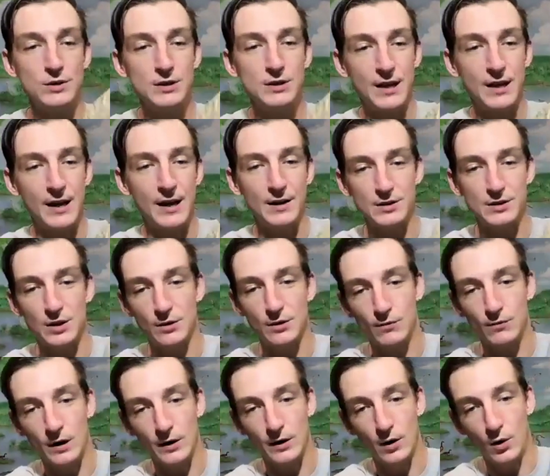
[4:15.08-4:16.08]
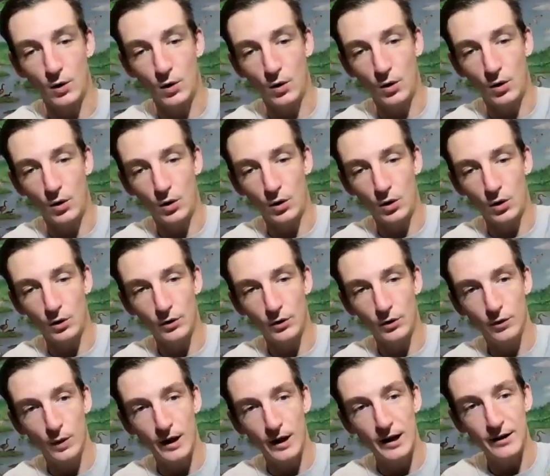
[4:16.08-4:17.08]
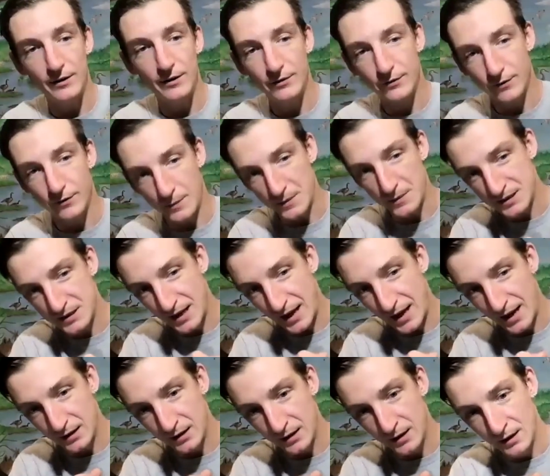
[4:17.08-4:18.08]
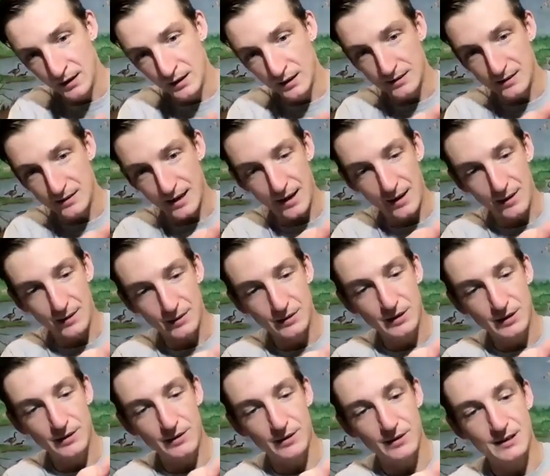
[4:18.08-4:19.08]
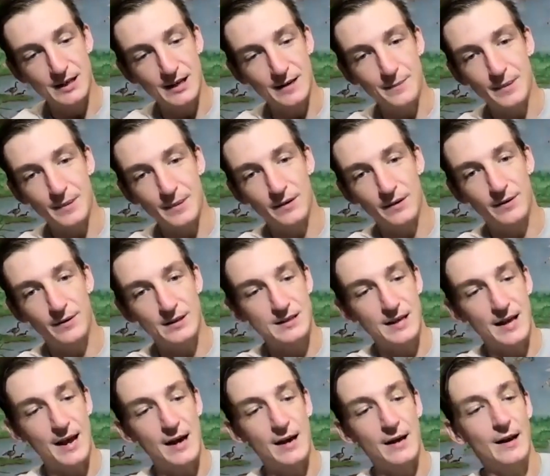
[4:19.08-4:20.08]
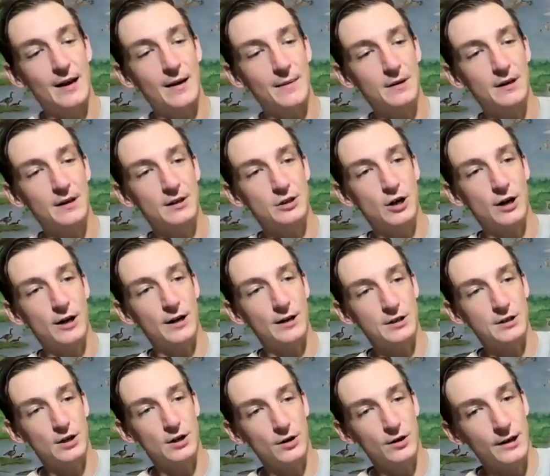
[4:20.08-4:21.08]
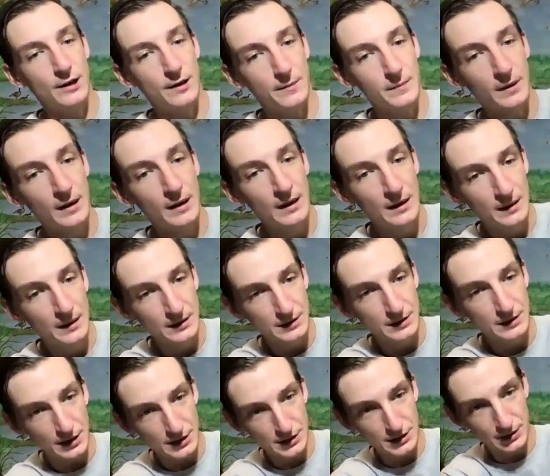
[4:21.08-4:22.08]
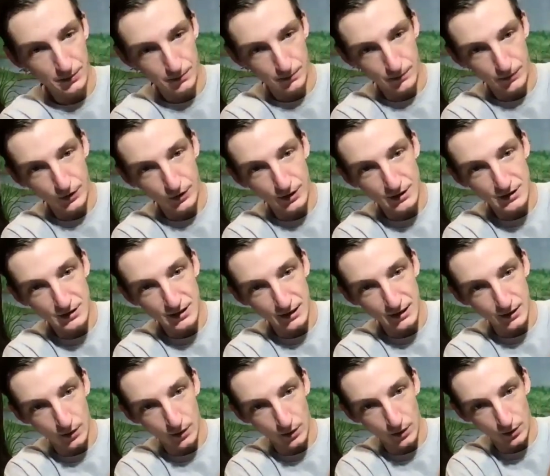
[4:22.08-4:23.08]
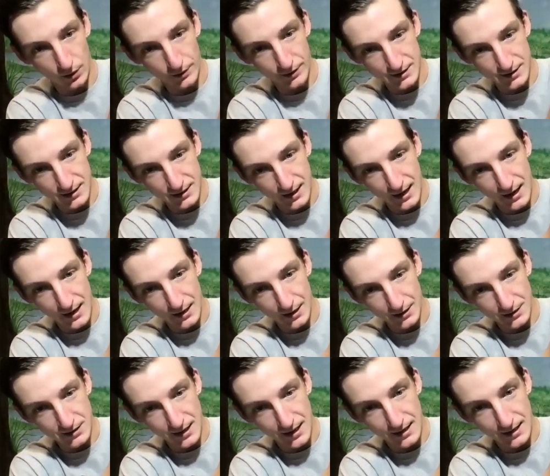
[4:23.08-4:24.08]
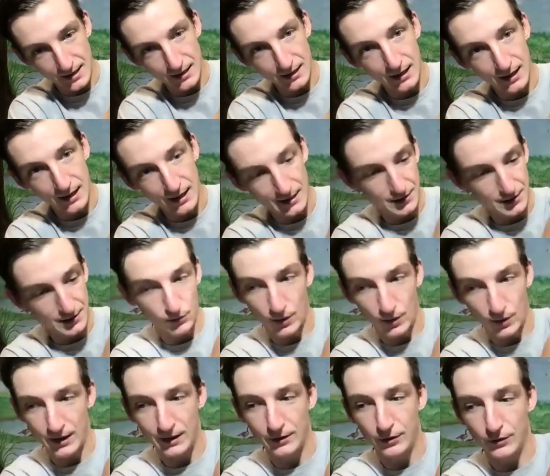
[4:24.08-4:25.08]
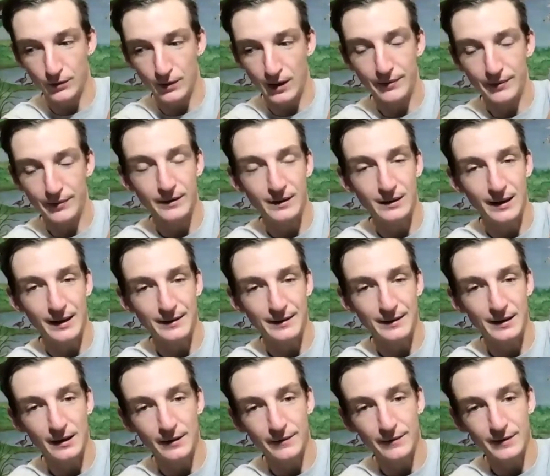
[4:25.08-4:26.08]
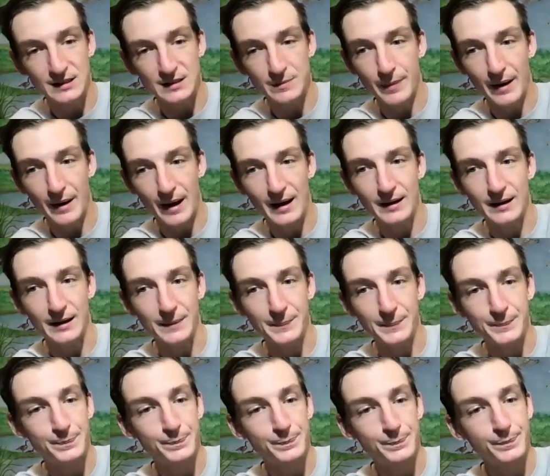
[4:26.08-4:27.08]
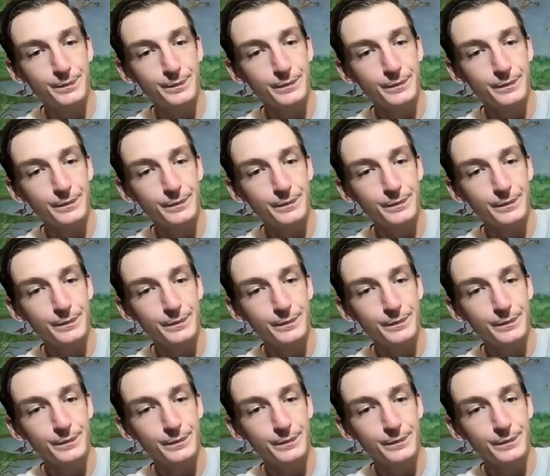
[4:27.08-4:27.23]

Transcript: those scales run all the way from his head down to the tip of his tail. And I'm going to try to turn him just so you can see all the scales that he has running throughout the length of his body.